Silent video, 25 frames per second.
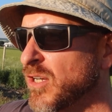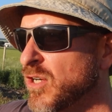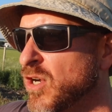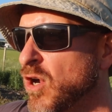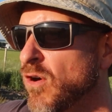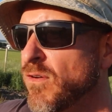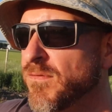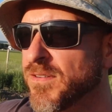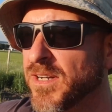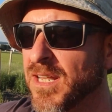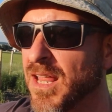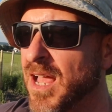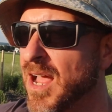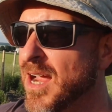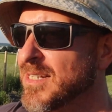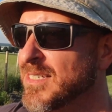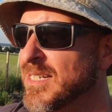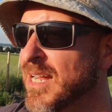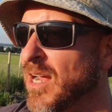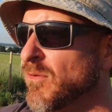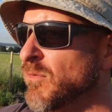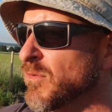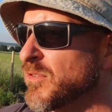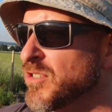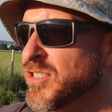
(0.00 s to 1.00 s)
the COVID
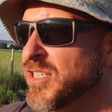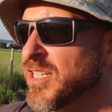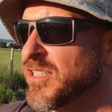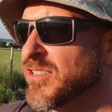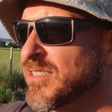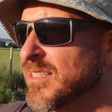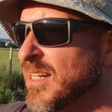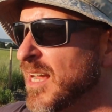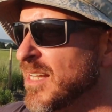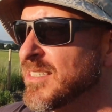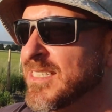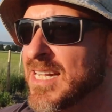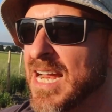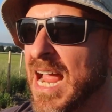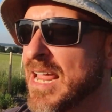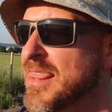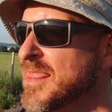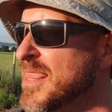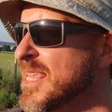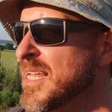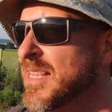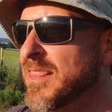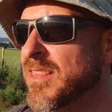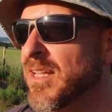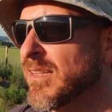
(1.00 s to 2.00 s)
lockdown was disgusting. I
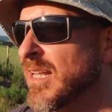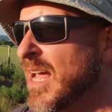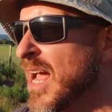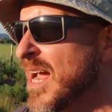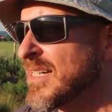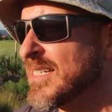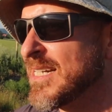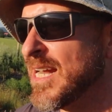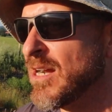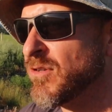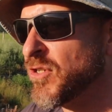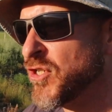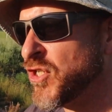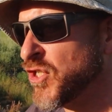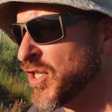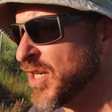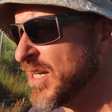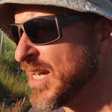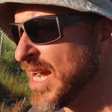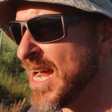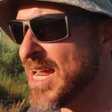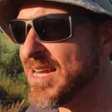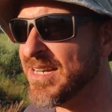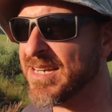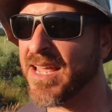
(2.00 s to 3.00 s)
think the lockdown
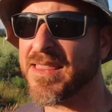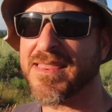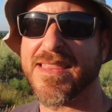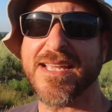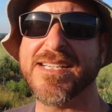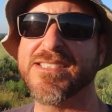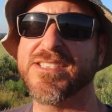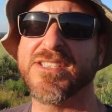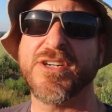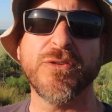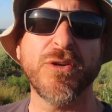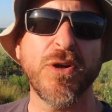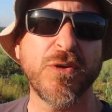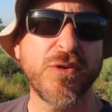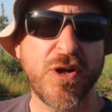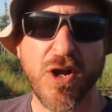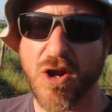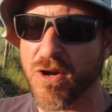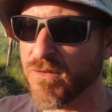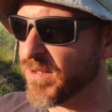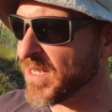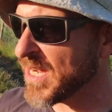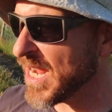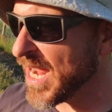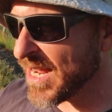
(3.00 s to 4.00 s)
should end. I think zero
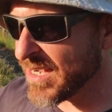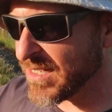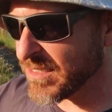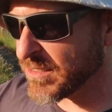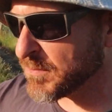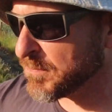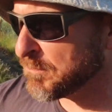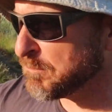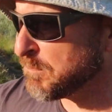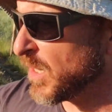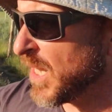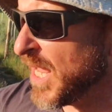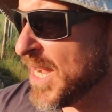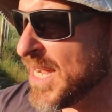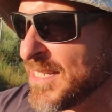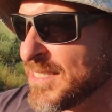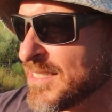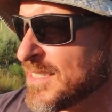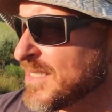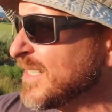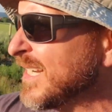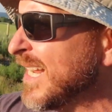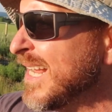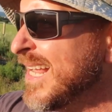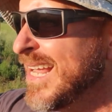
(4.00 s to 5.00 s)
COVID had its
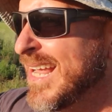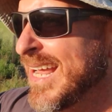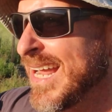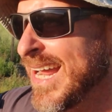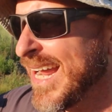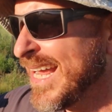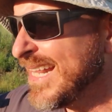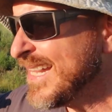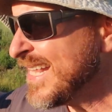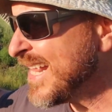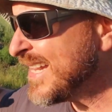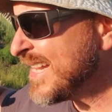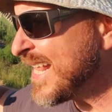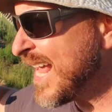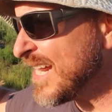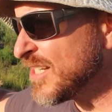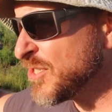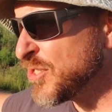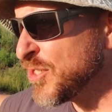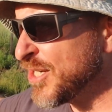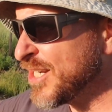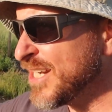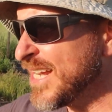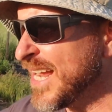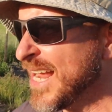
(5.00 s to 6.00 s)
place and then
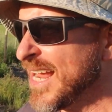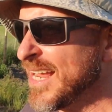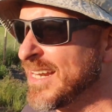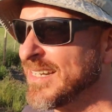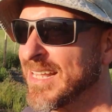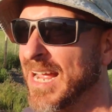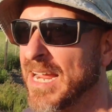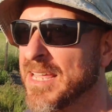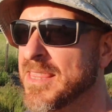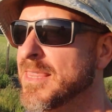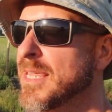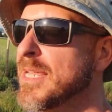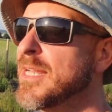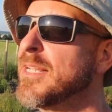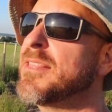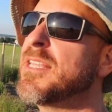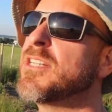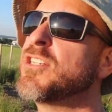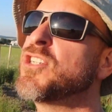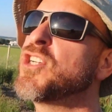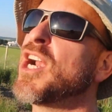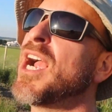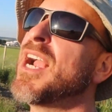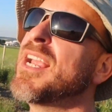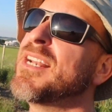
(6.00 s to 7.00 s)
that should end. I think
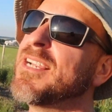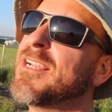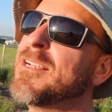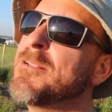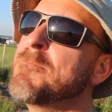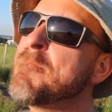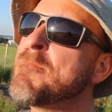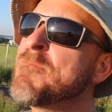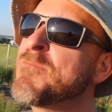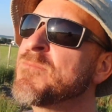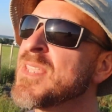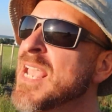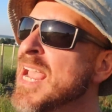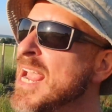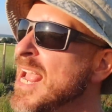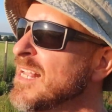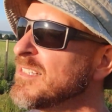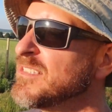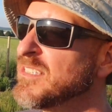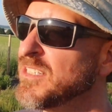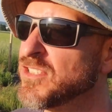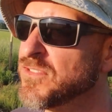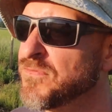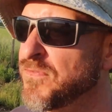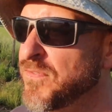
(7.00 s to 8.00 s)
that China
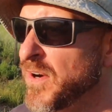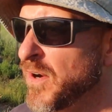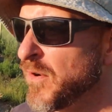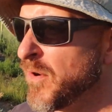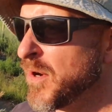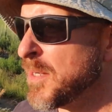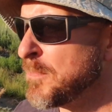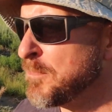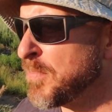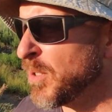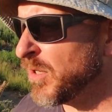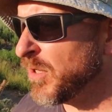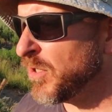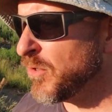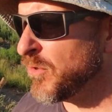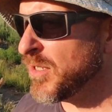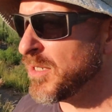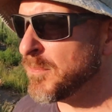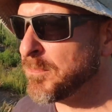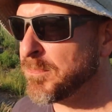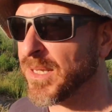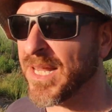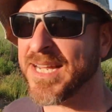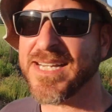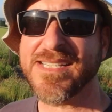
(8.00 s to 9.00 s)
has its very
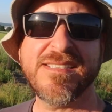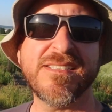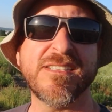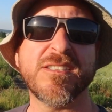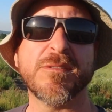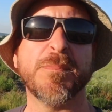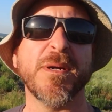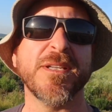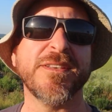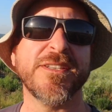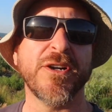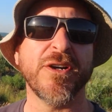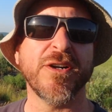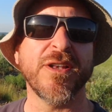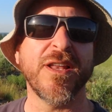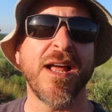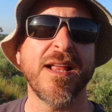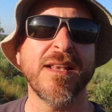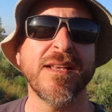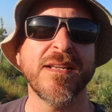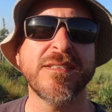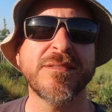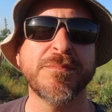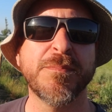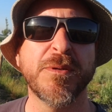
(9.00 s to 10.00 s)
polluted places, but they're a
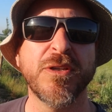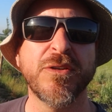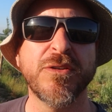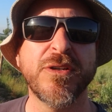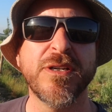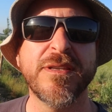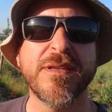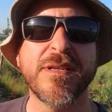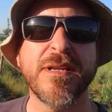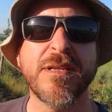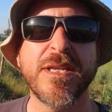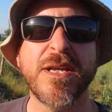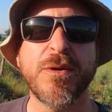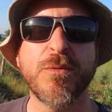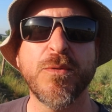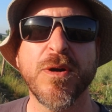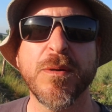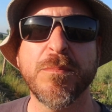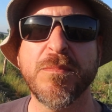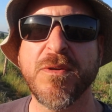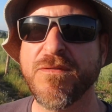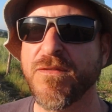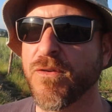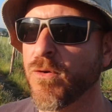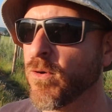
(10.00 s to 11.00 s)
lot less polluted than they
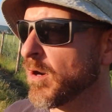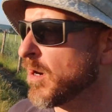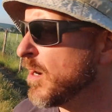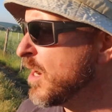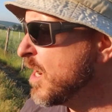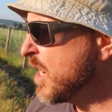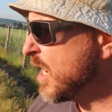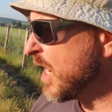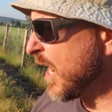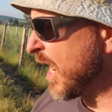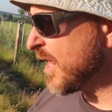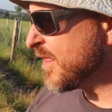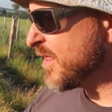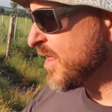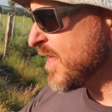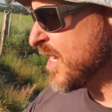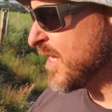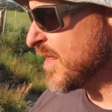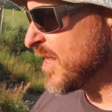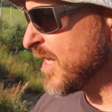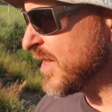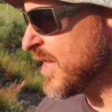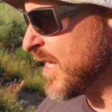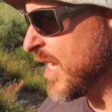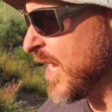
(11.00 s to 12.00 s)
were before. I
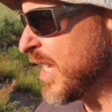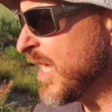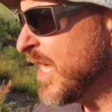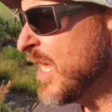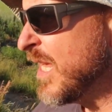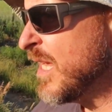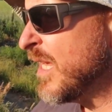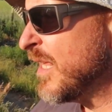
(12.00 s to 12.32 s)
think that they